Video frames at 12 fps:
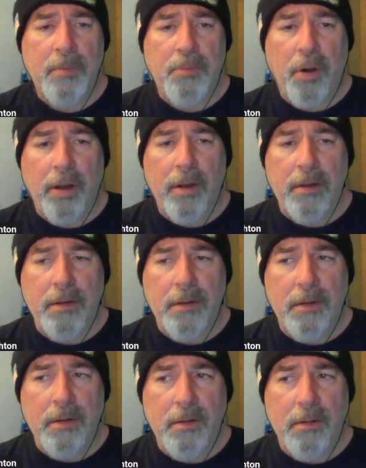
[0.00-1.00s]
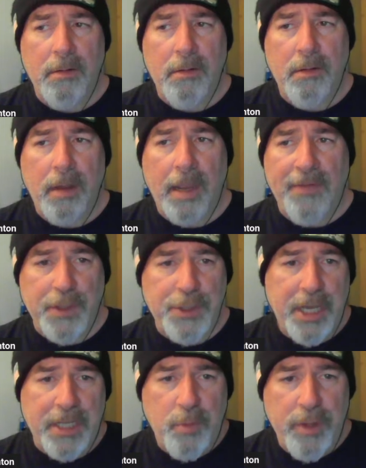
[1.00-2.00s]
But if the
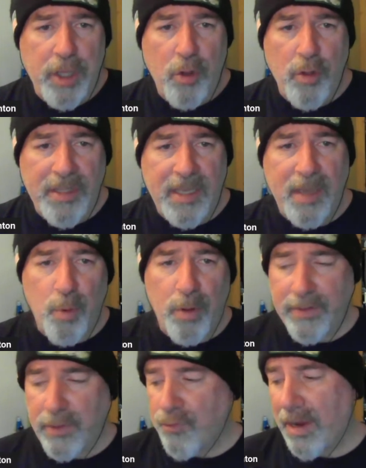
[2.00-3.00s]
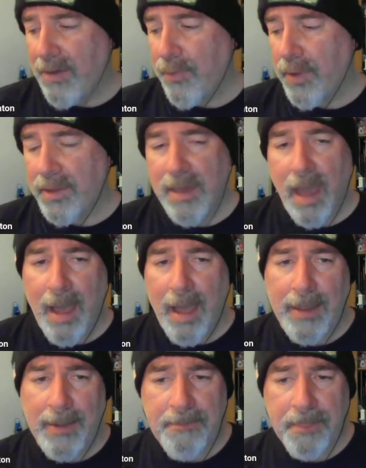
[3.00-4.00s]
Jets were the only team willing to trade for this
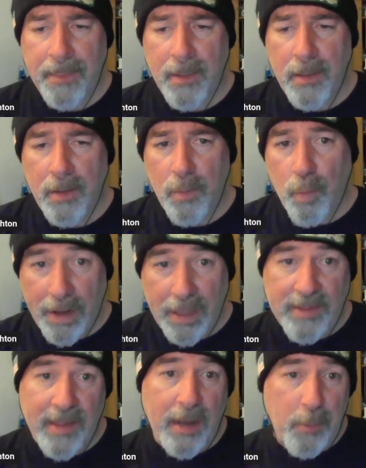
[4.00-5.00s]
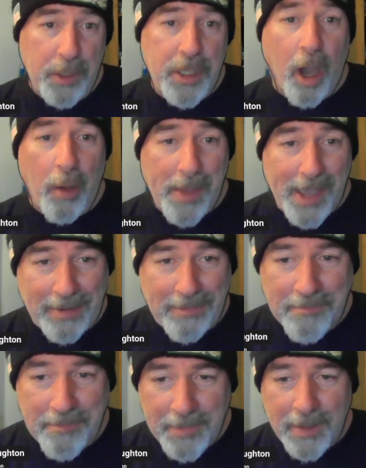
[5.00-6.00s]
guy when he said he would come in,